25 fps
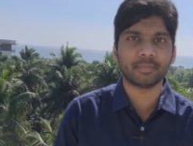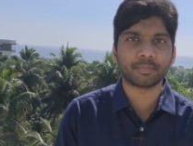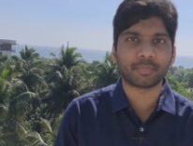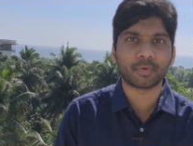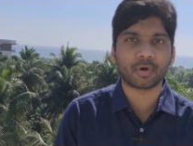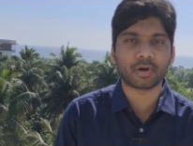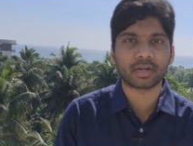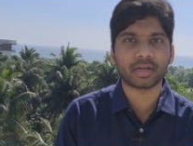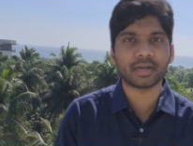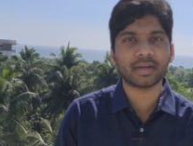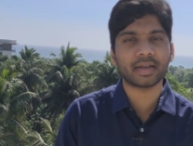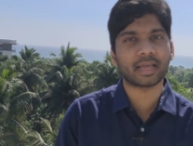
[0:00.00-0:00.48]

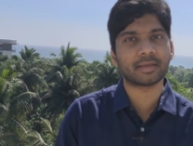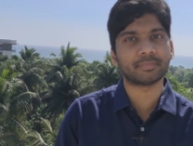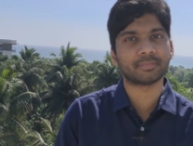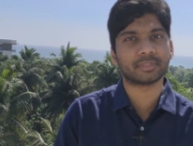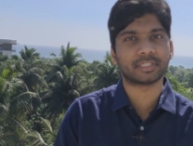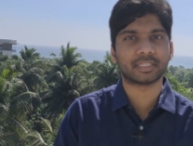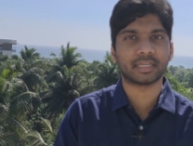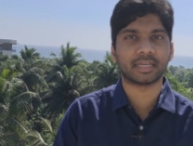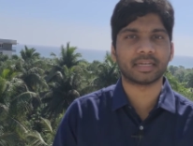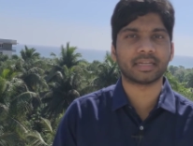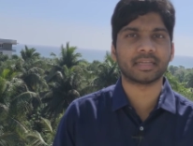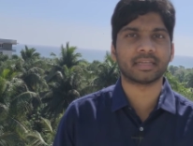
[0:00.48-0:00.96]
important, I'm
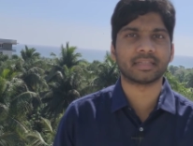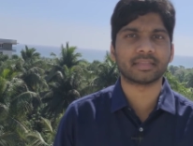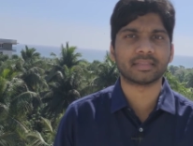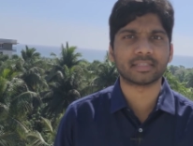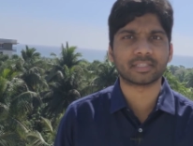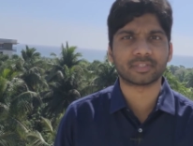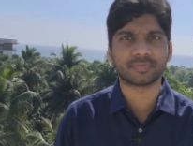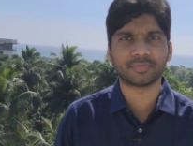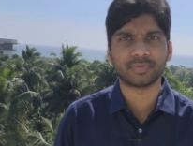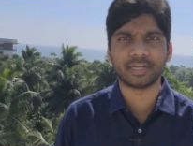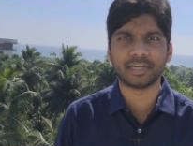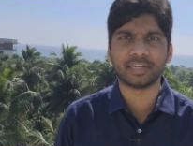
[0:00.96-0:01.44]
sharing in
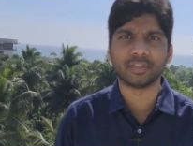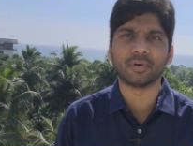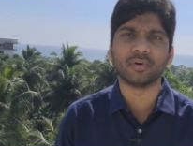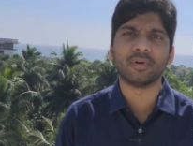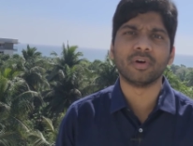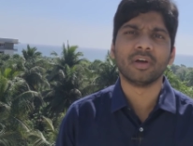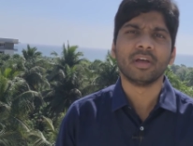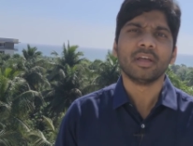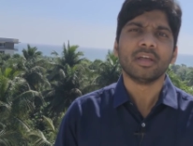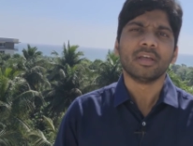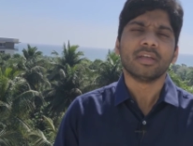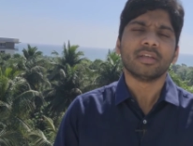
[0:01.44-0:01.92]
this video.